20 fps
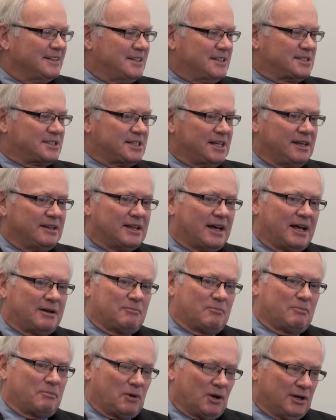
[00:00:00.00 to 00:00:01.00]
to see
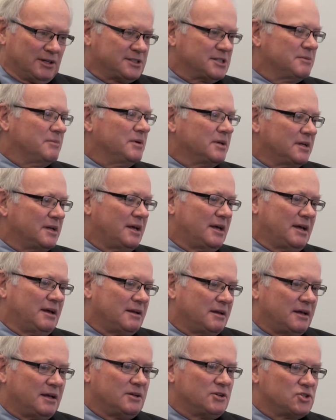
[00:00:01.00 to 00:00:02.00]
that blossom
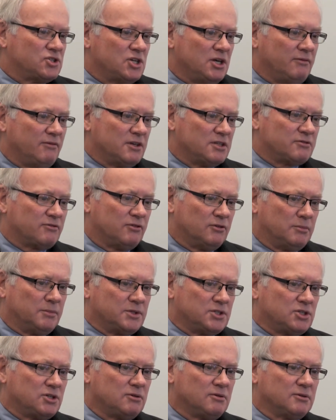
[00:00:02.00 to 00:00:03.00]
and achieve its full
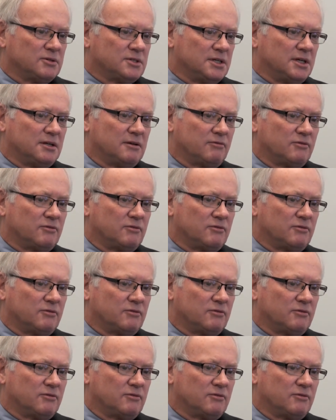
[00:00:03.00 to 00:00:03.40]
maturity.